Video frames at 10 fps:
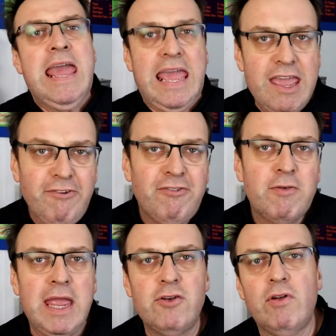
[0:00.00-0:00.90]

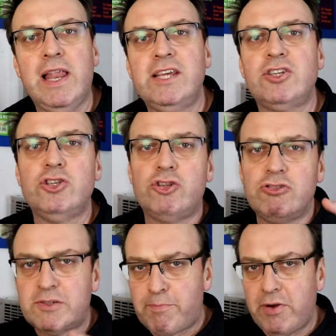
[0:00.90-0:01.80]
if in relation to
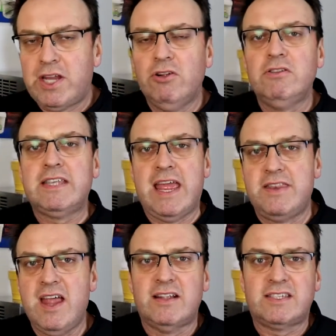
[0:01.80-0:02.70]
sprinkles
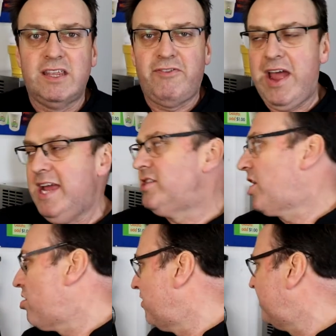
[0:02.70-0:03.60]
and nuts, if I had to
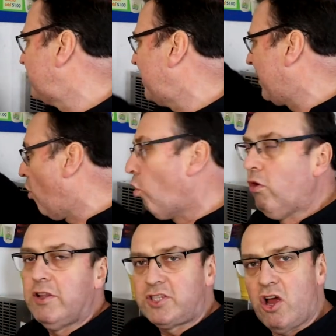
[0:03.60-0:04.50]
go to this thing
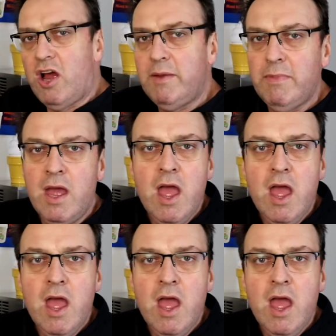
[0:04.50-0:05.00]
all the time,